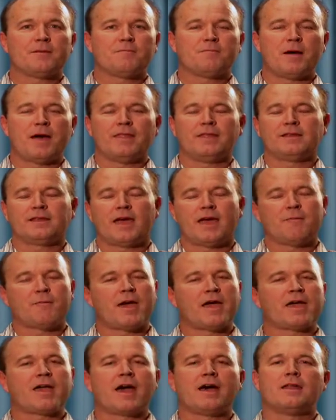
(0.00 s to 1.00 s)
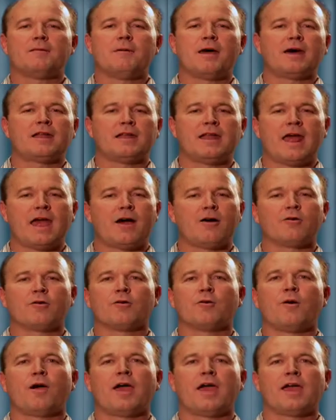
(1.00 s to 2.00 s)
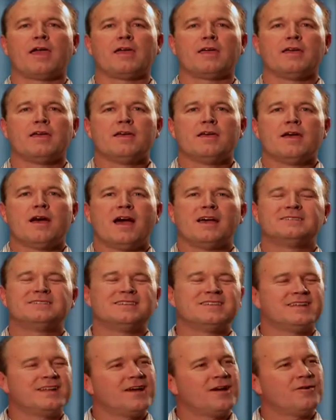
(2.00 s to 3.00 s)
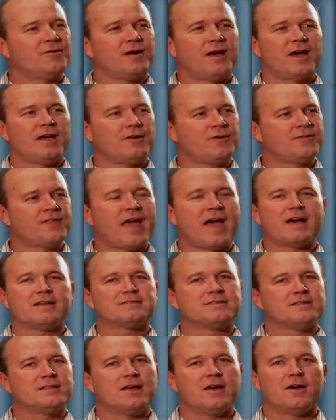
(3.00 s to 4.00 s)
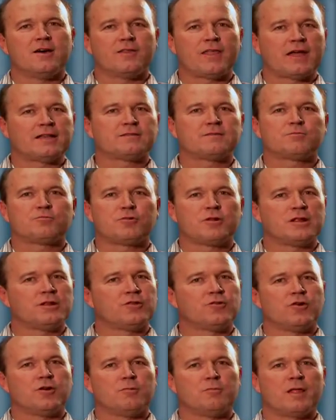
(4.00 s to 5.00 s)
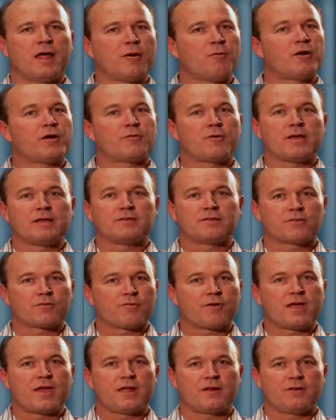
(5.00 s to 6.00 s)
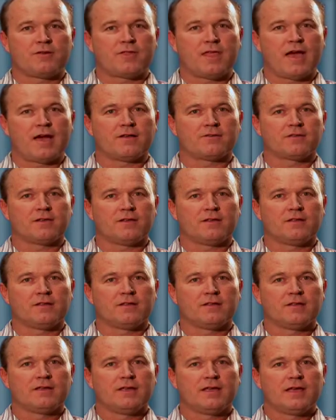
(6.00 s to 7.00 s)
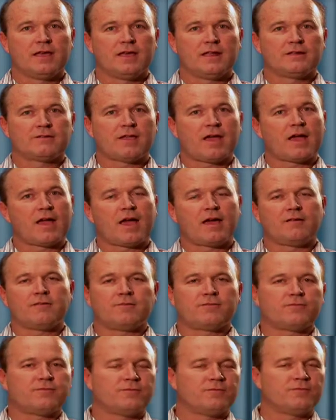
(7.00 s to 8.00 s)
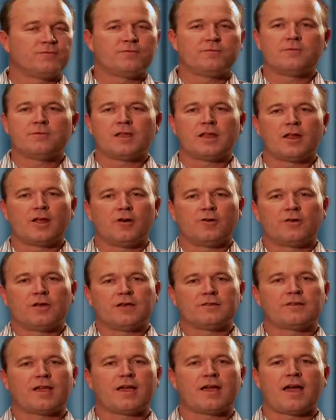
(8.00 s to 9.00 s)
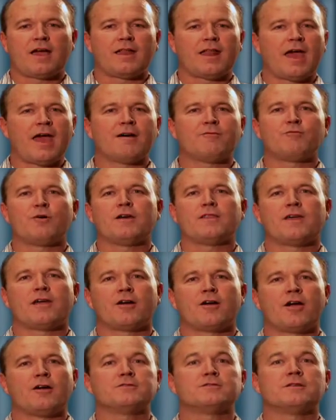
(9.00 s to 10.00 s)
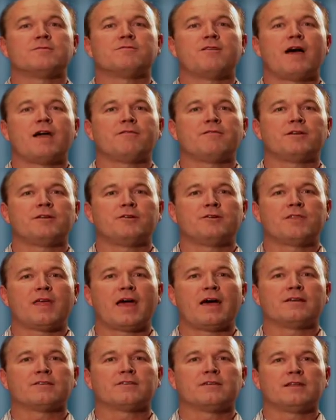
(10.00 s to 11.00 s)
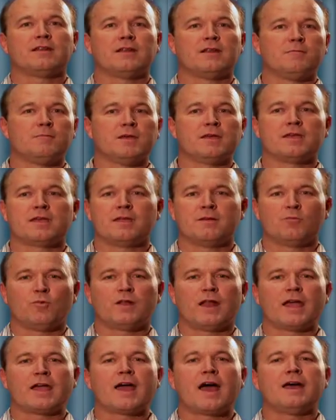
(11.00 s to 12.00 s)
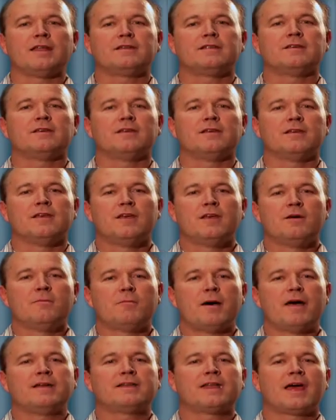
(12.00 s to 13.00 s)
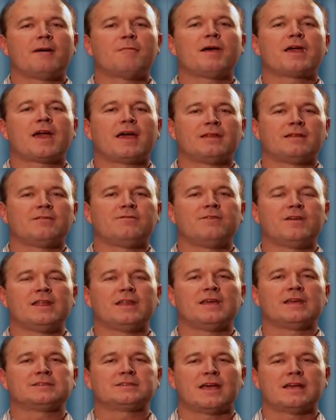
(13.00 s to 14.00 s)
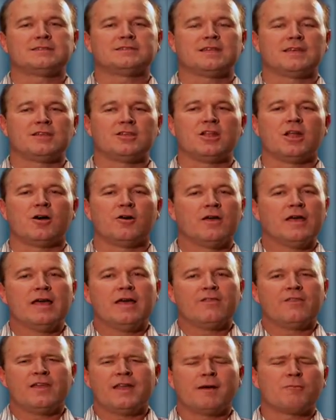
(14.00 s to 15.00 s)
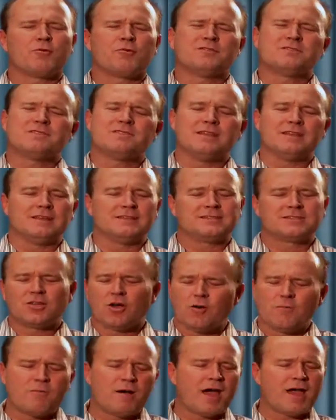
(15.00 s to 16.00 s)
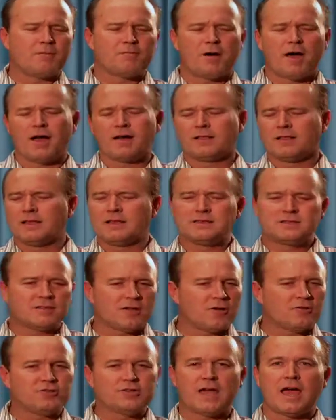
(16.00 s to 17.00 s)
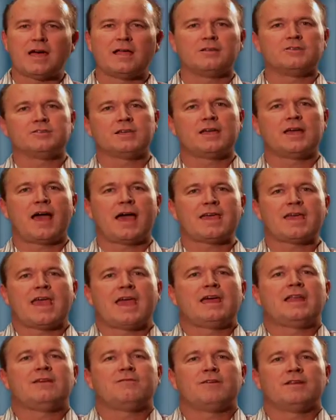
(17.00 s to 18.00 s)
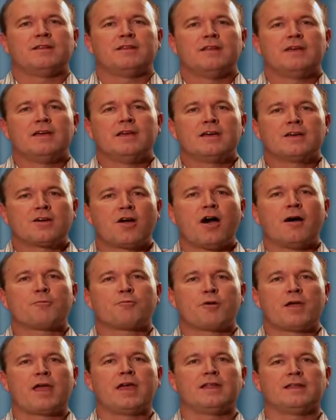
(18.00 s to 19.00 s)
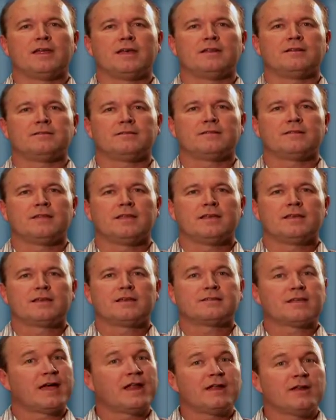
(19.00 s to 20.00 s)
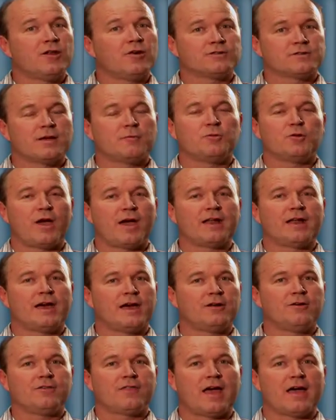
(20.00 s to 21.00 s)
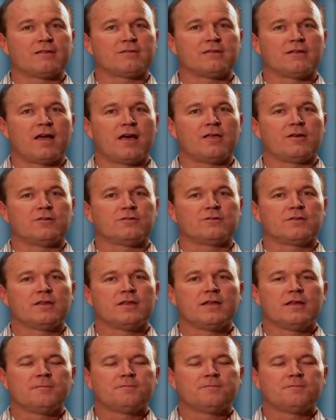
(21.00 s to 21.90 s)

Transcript: By the time I got about an hour away, I said, you know, 100,000 though, that's pretty doable. I want to raise 300,000. And as I got, you know, as I got halfway there, I was at 500,000 and a million. When I got to, by the time I got to Phoenix, I said, you know, the number is so mind-boggling, so challenging, I can't even comprehend it because I didn't know someone who had $100,000.